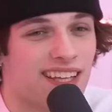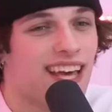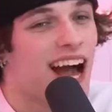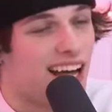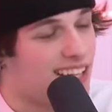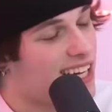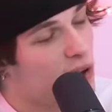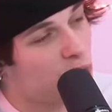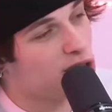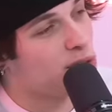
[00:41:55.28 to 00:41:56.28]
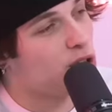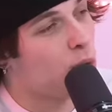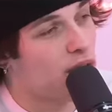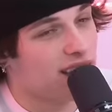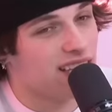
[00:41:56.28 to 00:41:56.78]
Yeah, like I want it to be
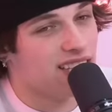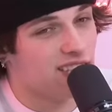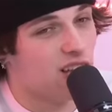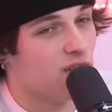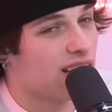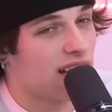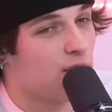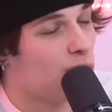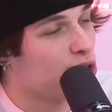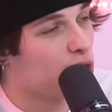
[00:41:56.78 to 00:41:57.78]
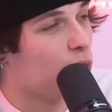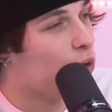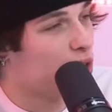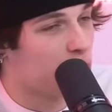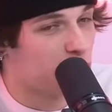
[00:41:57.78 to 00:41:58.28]
quick and easy though. Like I don't want the
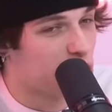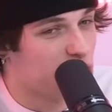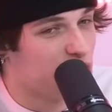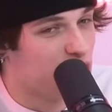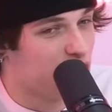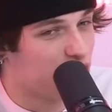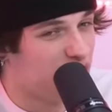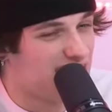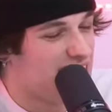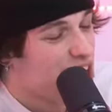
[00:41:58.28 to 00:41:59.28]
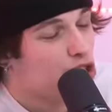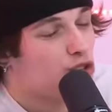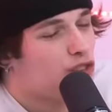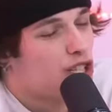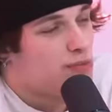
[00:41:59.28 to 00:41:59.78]
whole like procedure. Like it
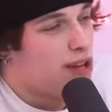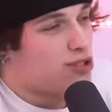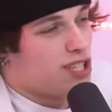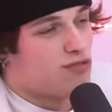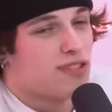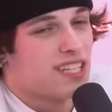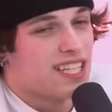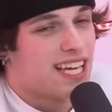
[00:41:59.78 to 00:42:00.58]
just freaks me out to like really